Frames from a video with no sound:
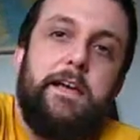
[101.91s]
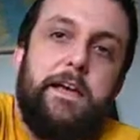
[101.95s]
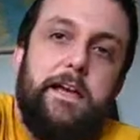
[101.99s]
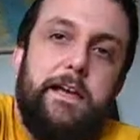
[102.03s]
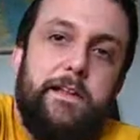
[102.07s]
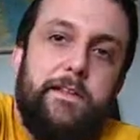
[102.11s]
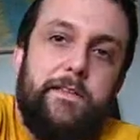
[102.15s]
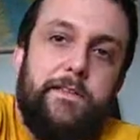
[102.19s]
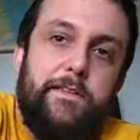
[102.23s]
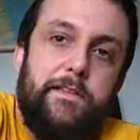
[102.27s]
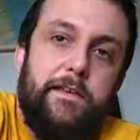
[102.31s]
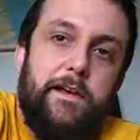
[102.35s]

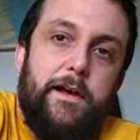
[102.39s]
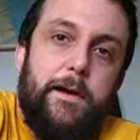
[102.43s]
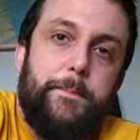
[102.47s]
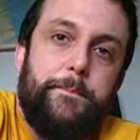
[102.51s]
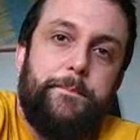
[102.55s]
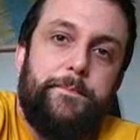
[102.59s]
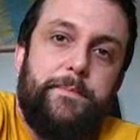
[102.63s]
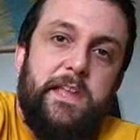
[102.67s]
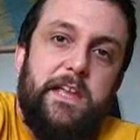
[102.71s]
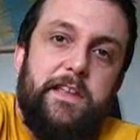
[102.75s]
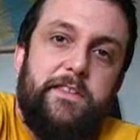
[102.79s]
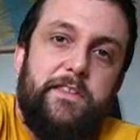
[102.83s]
It's
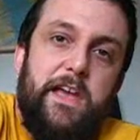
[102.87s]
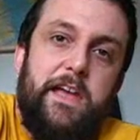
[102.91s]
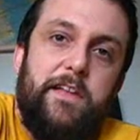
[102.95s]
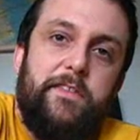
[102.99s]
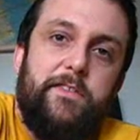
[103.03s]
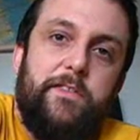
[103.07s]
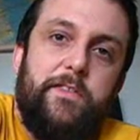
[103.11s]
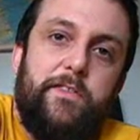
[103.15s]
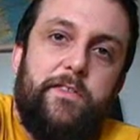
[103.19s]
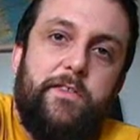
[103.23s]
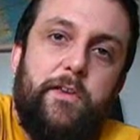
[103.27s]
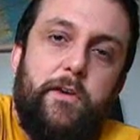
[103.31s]

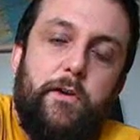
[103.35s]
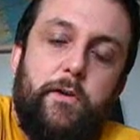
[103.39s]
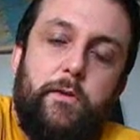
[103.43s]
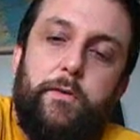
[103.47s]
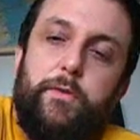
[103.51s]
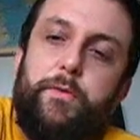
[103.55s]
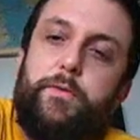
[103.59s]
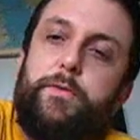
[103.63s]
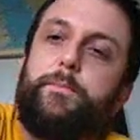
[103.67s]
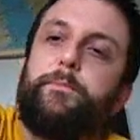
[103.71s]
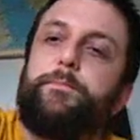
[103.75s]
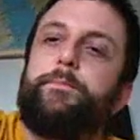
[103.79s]
Hen's
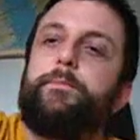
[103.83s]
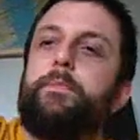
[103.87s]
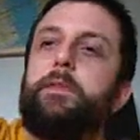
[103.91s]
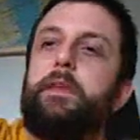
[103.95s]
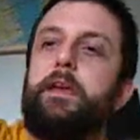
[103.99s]
Tooth.